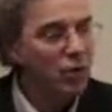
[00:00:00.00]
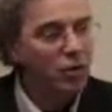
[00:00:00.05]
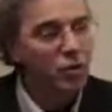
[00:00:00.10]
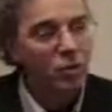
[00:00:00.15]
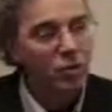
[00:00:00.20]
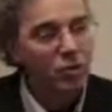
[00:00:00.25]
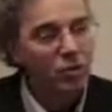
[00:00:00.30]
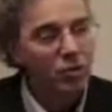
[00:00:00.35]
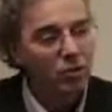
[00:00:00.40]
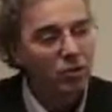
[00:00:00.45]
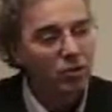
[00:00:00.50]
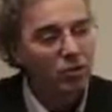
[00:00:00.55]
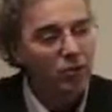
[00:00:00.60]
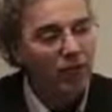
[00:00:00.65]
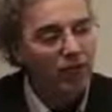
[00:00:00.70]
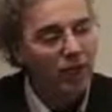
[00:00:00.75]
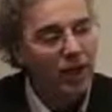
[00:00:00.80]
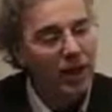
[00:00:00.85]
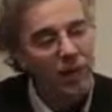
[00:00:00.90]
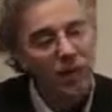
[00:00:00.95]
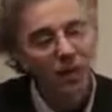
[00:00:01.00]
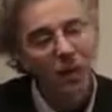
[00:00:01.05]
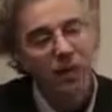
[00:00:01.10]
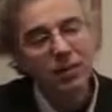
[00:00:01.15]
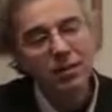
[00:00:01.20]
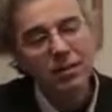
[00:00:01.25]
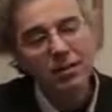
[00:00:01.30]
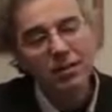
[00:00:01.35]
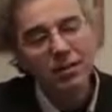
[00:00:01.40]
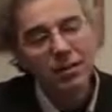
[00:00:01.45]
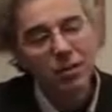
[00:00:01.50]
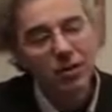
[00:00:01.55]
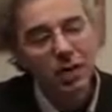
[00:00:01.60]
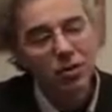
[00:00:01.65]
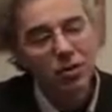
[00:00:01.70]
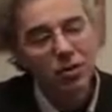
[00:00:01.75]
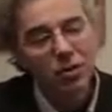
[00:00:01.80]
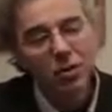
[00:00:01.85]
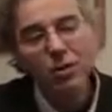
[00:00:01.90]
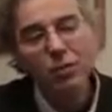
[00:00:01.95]
Or did you go somewhere else? How did they
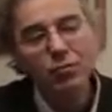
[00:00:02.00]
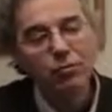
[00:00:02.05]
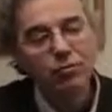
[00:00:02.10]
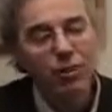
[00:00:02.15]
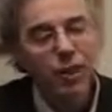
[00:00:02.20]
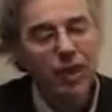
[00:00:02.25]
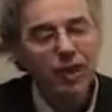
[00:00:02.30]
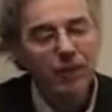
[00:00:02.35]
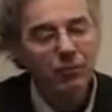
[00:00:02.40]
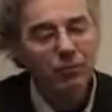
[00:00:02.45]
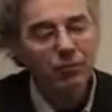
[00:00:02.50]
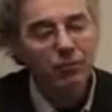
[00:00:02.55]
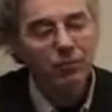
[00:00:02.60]
get, did you fly